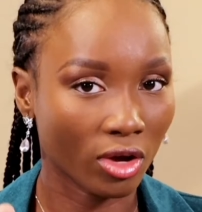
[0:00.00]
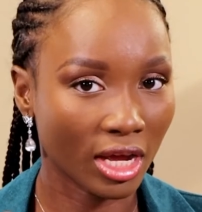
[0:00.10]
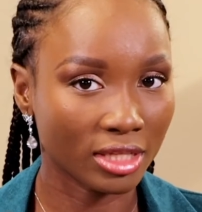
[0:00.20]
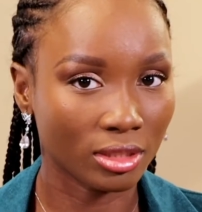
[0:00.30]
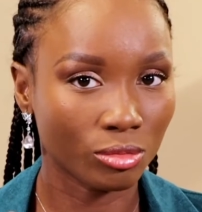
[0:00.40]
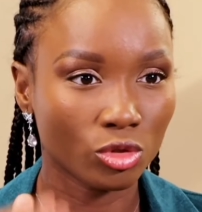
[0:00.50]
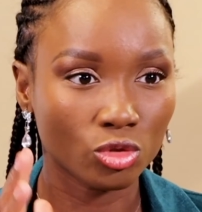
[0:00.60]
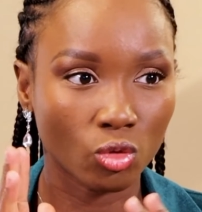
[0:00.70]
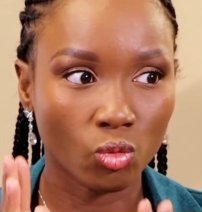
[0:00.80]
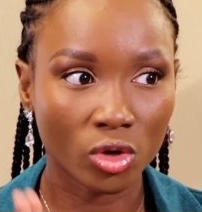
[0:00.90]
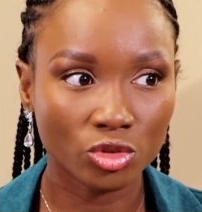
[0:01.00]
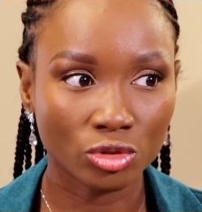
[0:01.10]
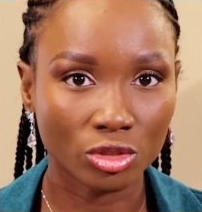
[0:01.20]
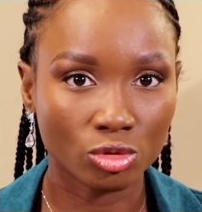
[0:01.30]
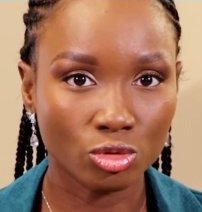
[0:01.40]
orgasm. So what you
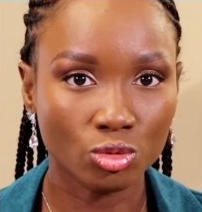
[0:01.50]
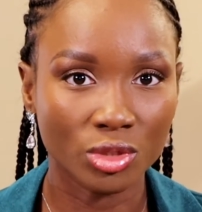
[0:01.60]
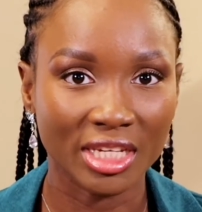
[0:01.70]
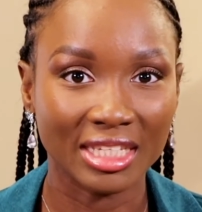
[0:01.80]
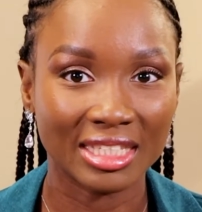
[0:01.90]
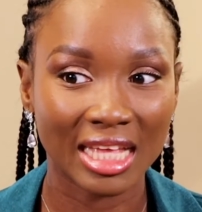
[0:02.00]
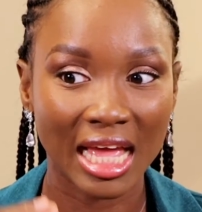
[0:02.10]
need to do is,